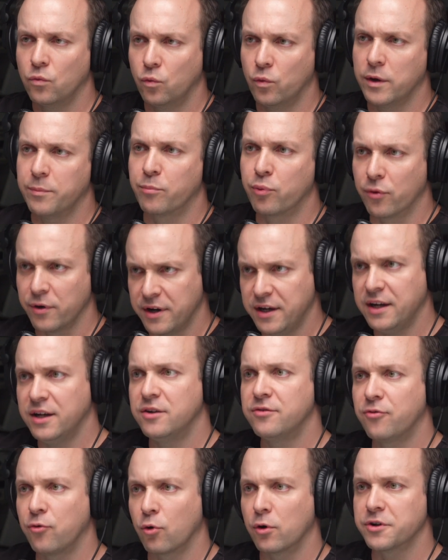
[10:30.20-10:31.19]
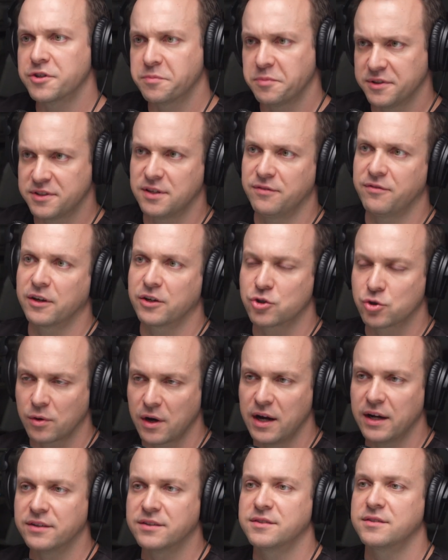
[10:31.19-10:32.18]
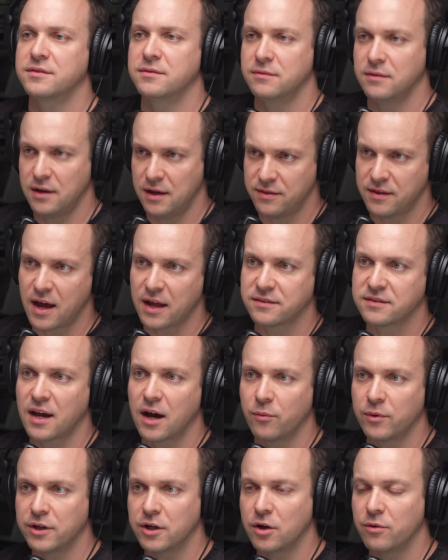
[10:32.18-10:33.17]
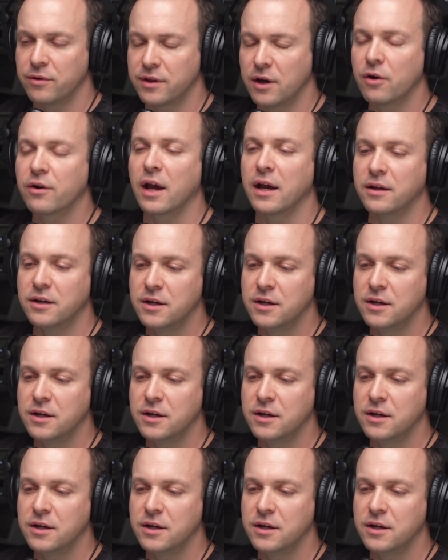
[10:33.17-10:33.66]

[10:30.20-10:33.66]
We breed for specific traits and that's how we know it. Okay.